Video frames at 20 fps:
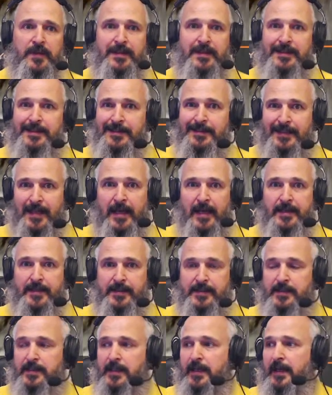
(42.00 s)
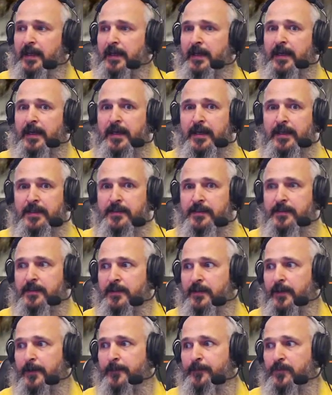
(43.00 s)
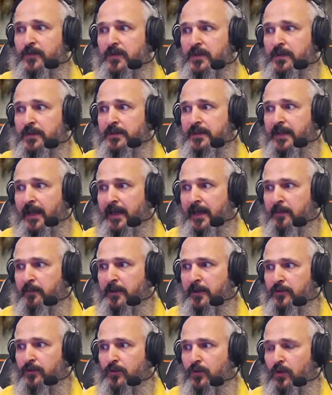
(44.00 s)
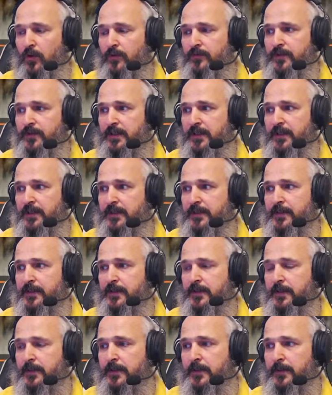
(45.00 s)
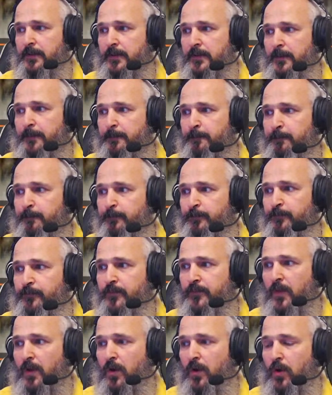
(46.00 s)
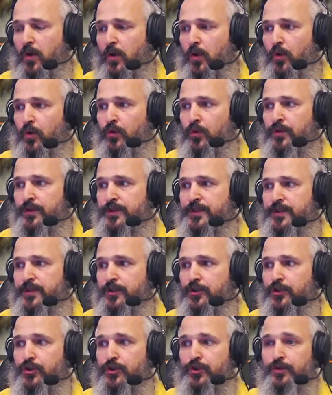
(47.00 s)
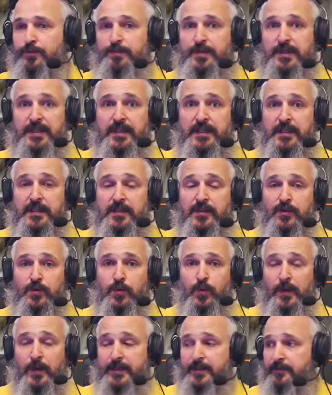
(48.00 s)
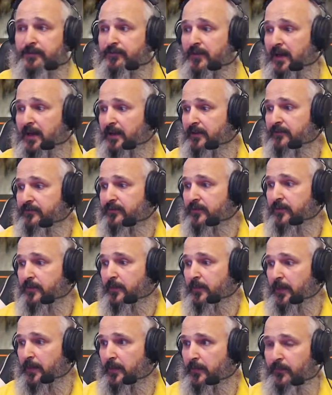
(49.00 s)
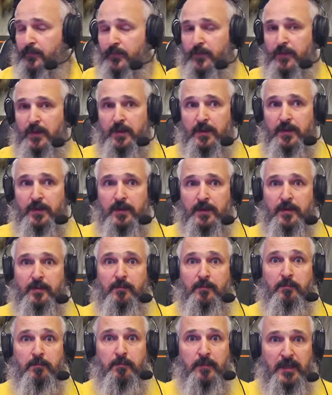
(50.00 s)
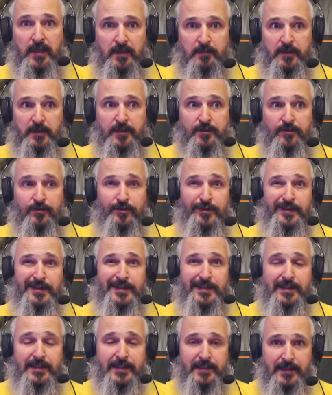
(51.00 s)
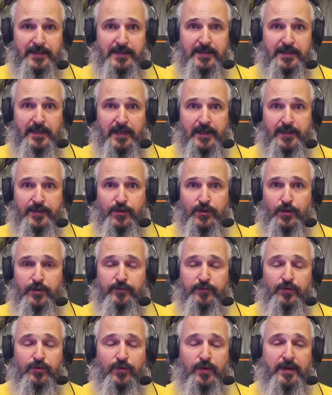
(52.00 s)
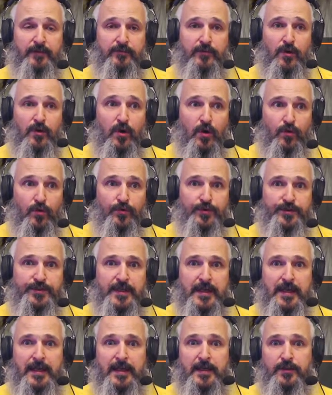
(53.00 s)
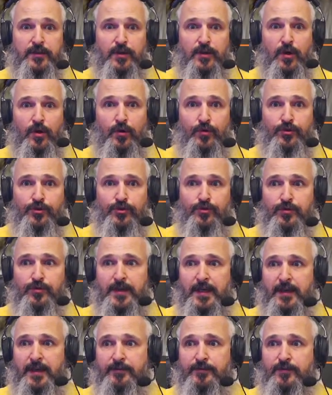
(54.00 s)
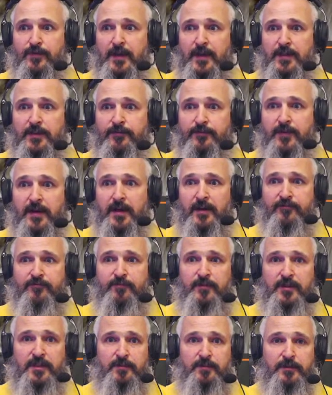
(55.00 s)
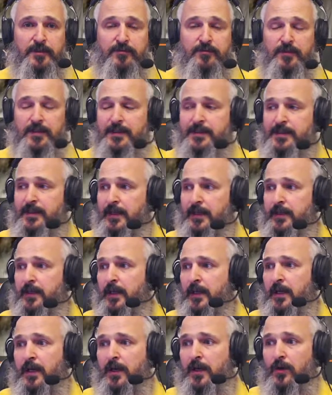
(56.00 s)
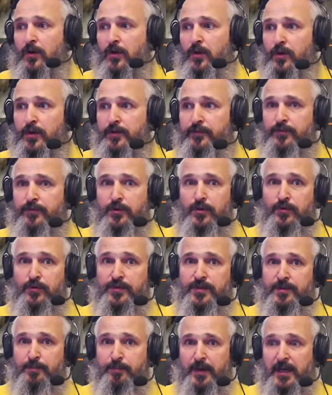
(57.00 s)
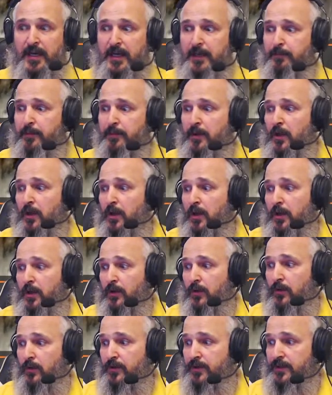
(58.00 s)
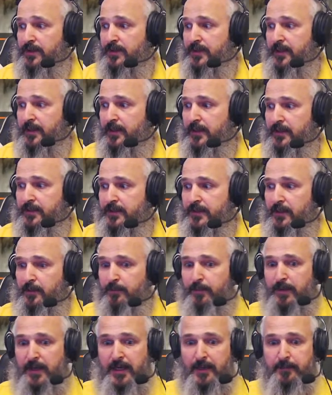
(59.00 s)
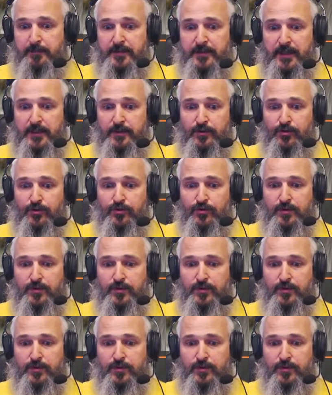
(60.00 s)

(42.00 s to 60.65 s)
nice. And the diameter of these holes should be 25 millimeter inside. So if you have a hose, the hose should have 25 millimeter inside, or if you use a pipe or a stainless steel pipe, then you should